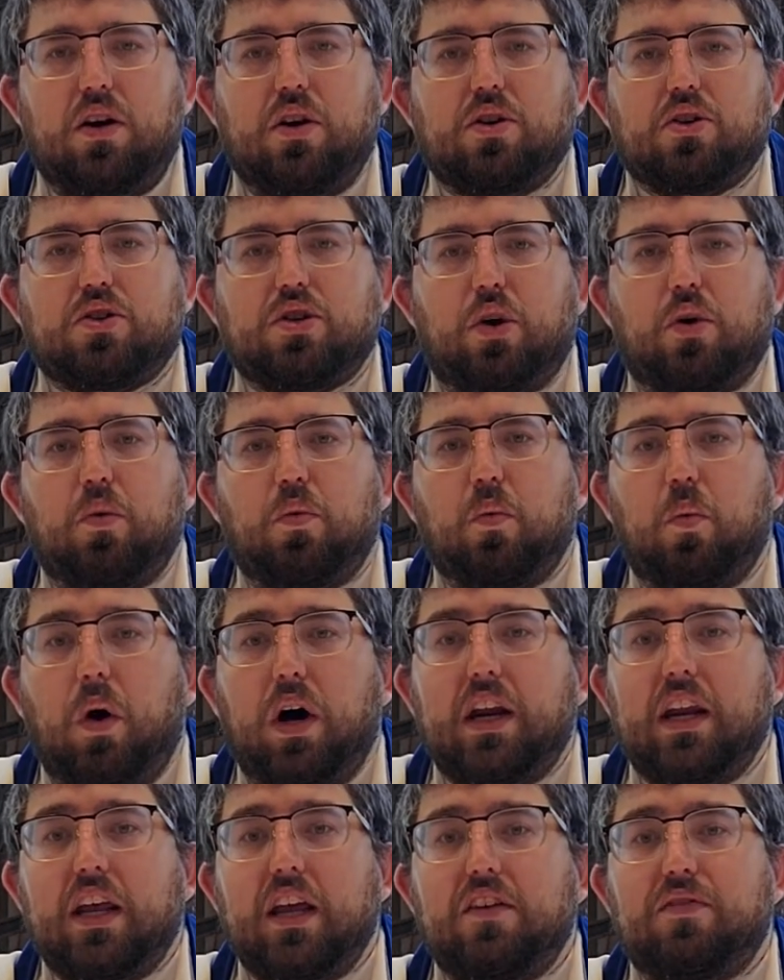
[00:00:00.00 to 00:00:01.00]
So
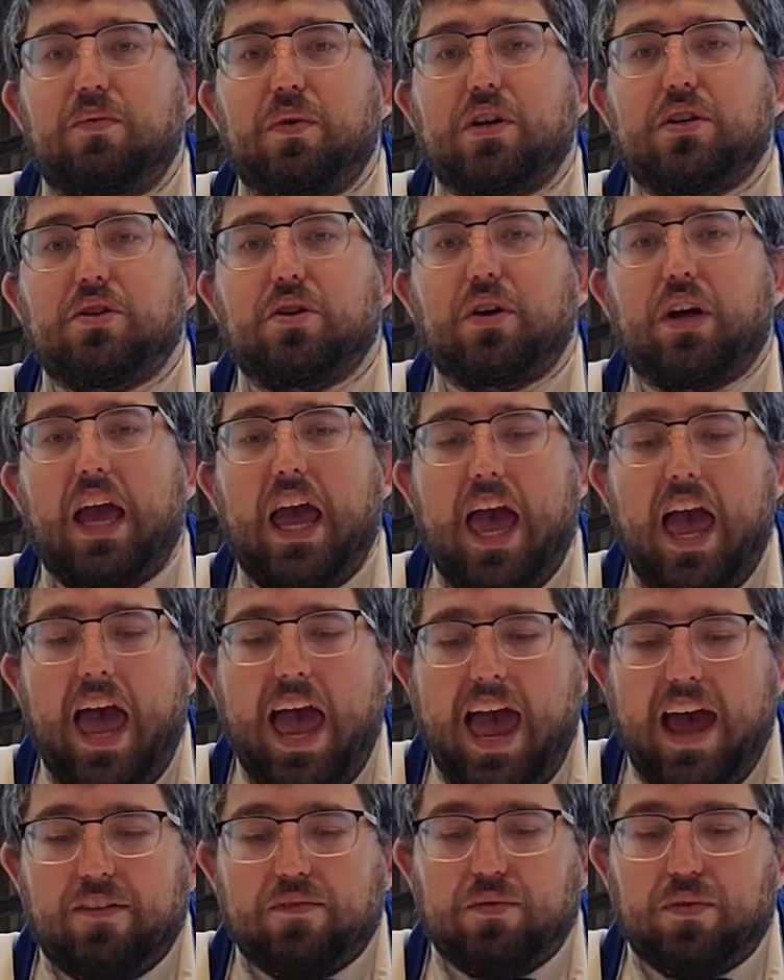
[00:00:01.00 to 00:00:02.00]
what if we took
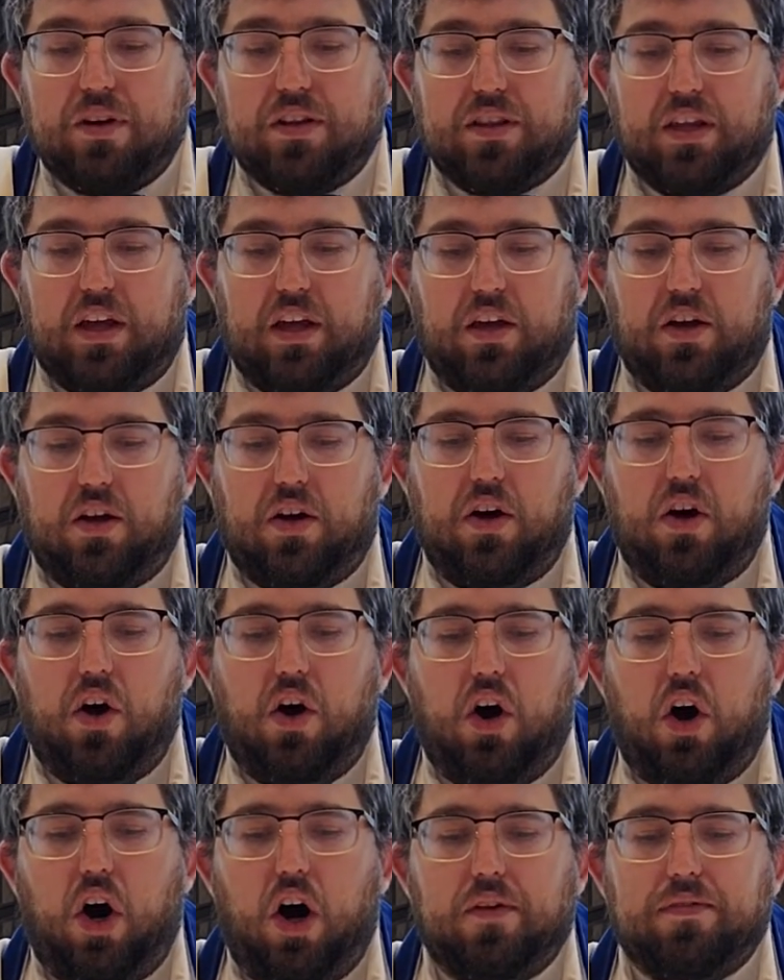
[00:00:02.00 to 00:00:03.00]
everything
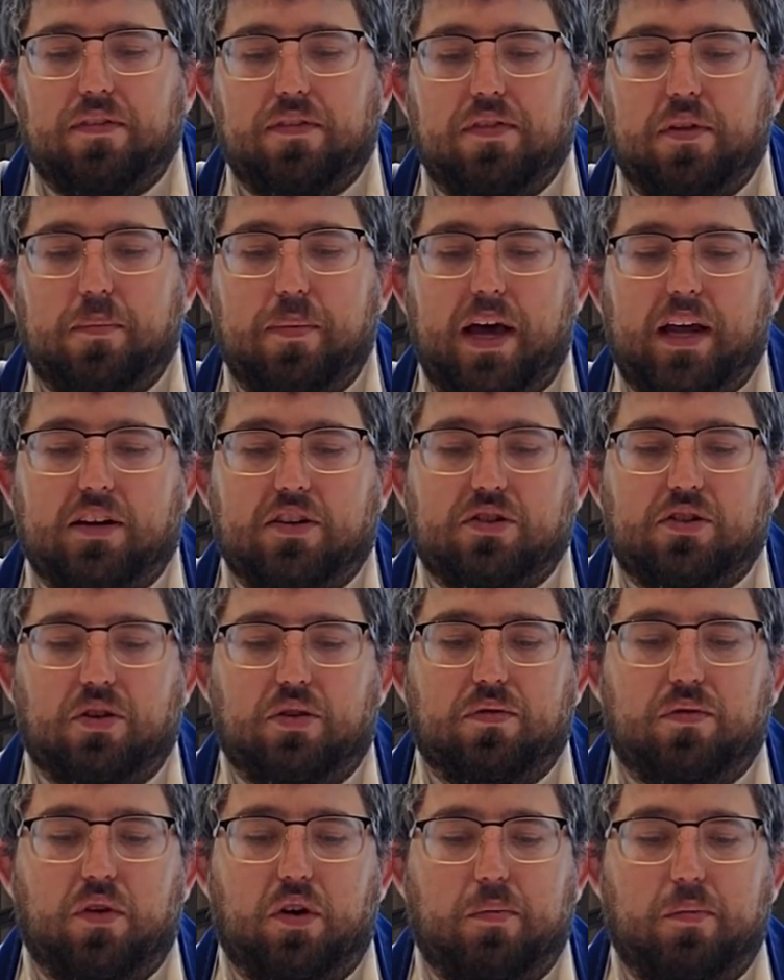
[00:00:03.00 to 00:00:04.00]
off of the pedestal
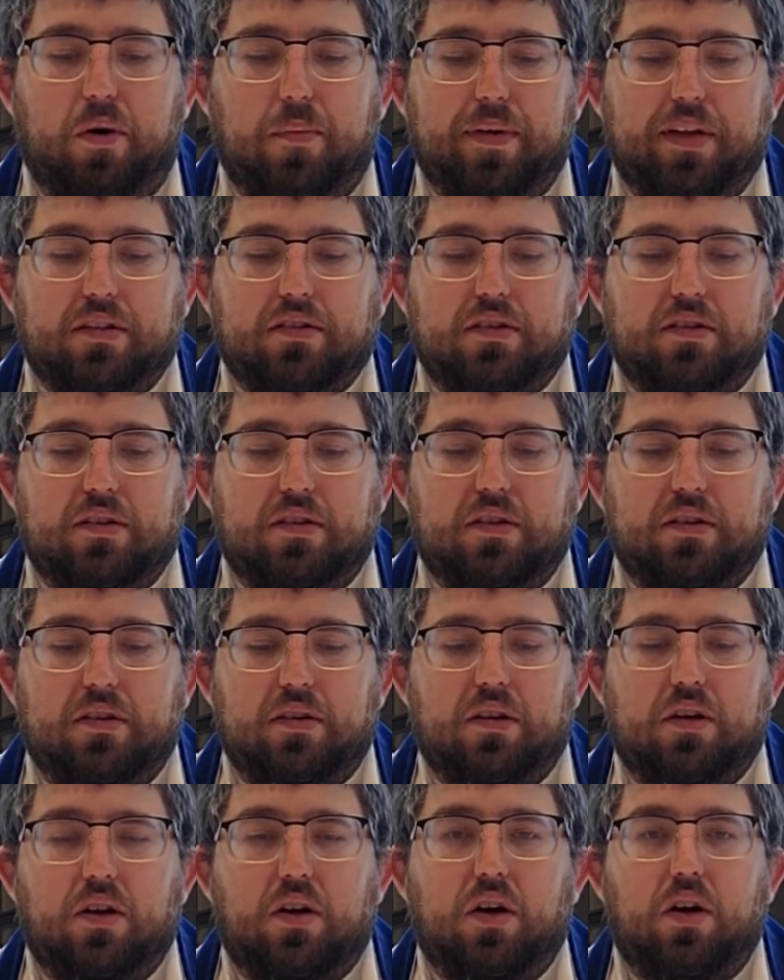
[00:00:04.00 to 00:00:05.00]
for a moment?
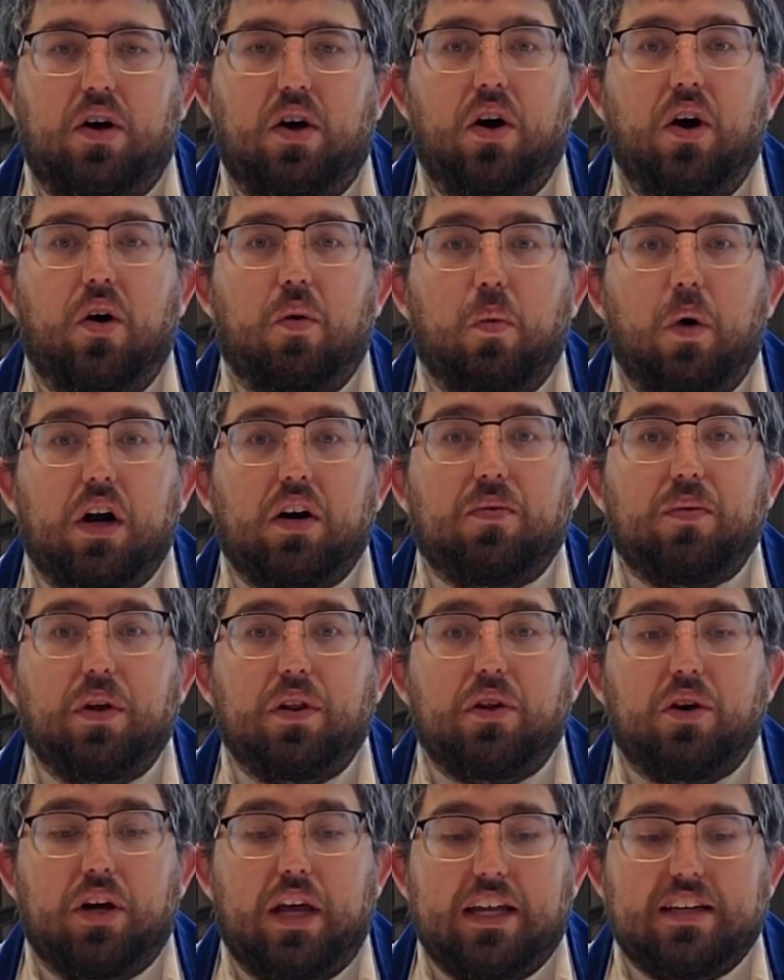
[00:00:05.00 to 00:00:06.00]
What if we
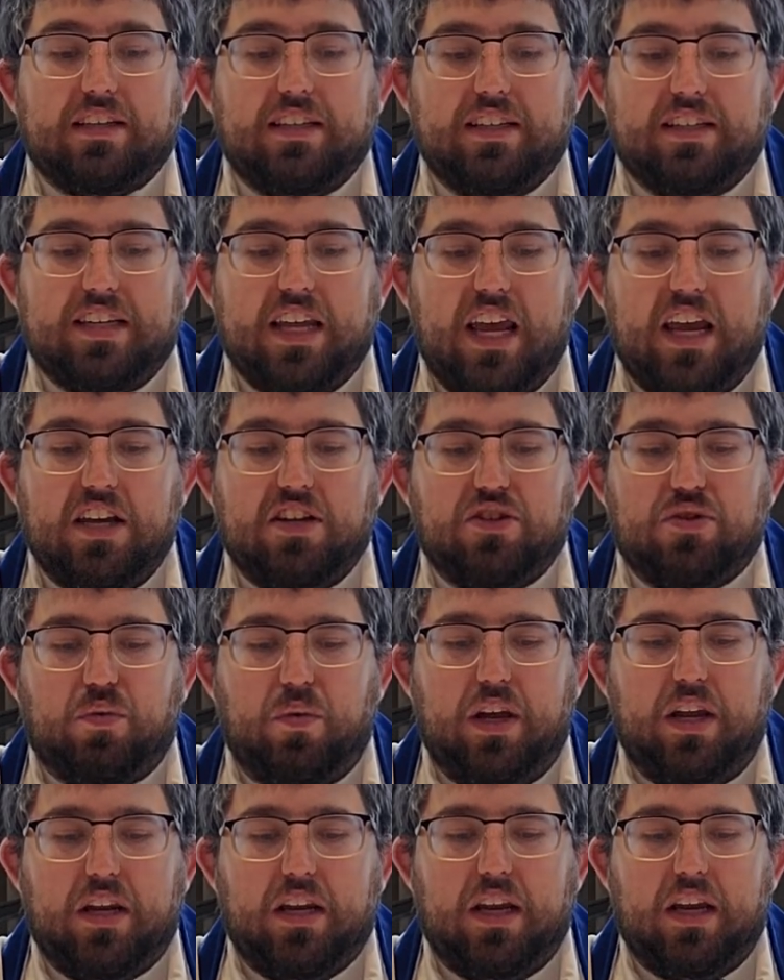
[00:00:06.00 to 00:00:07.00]
look at today's
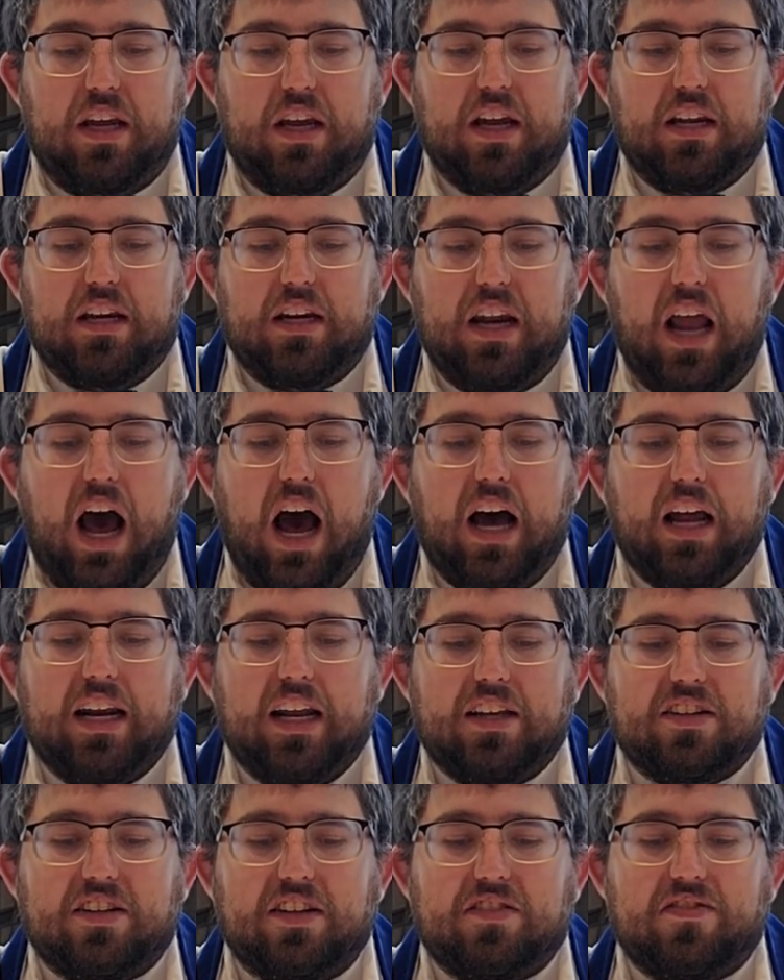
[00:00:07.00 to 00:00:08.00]
reading not
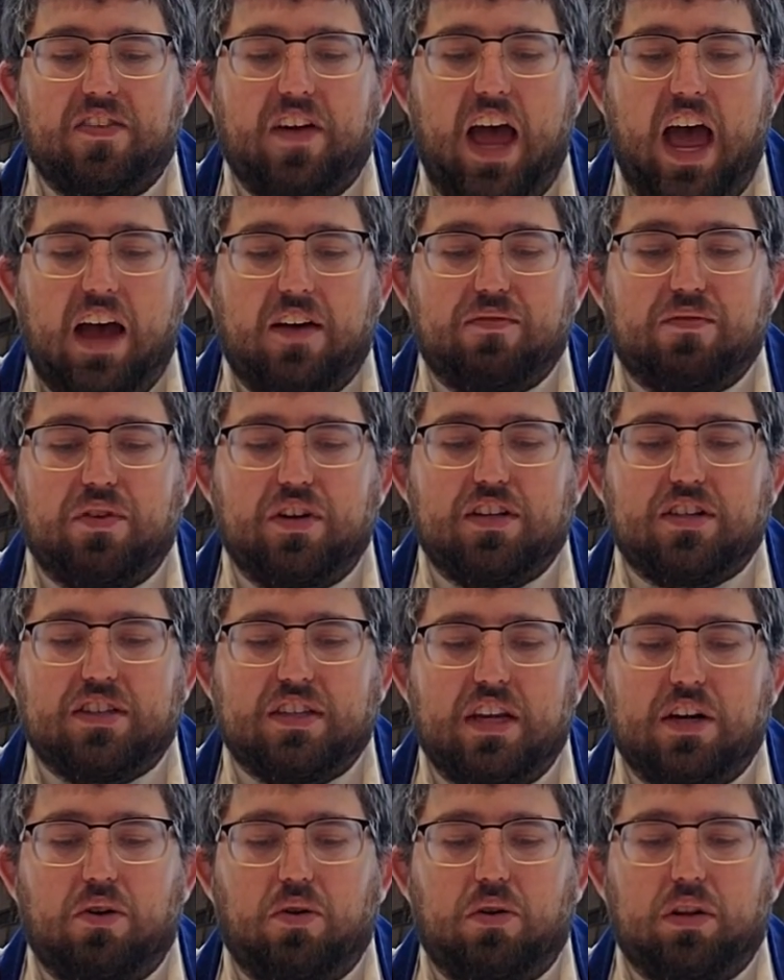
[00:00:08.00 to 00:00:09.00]
as if every
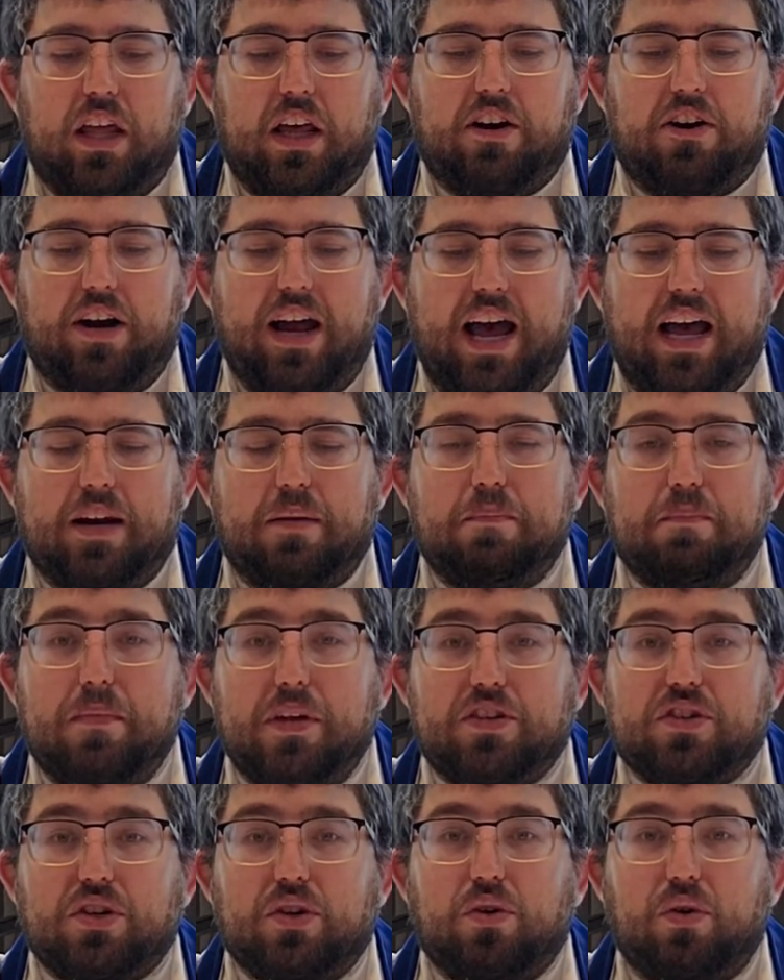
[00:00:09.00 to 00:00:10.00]
single letter had a
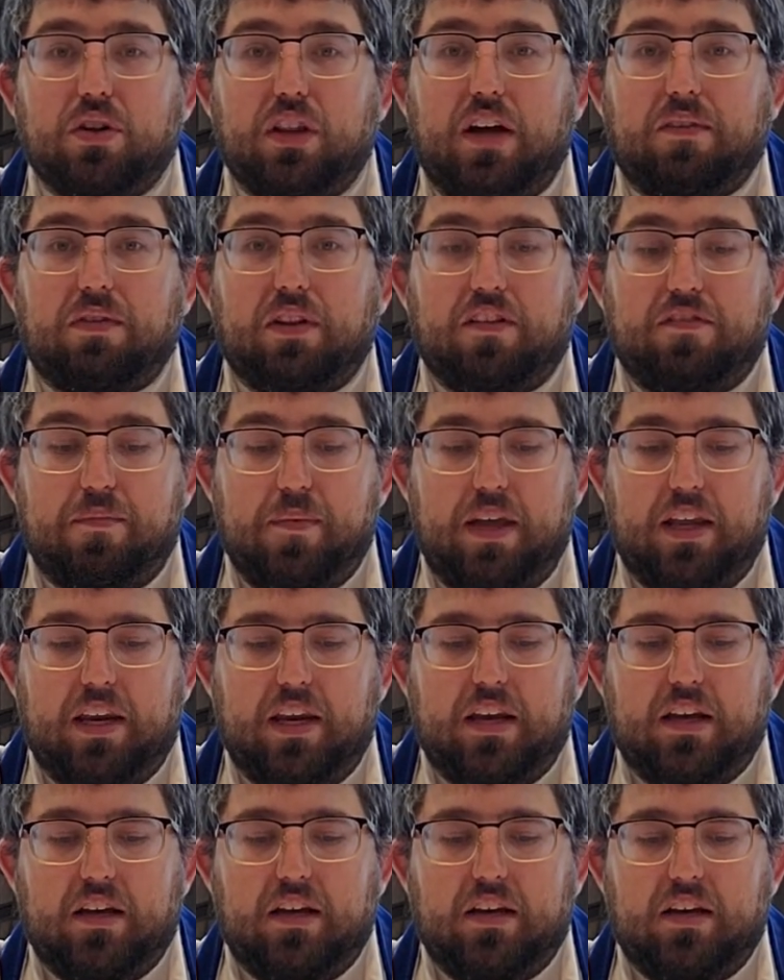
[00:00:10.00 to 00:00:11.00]
mystical level of
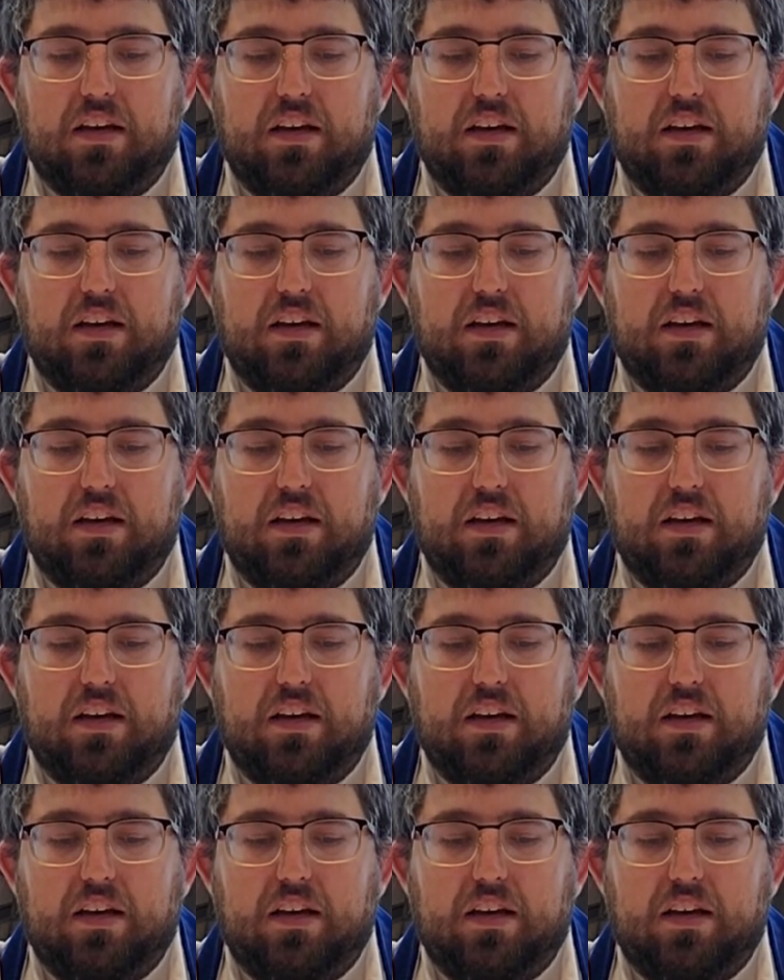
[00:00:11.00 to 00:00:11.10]
meaning,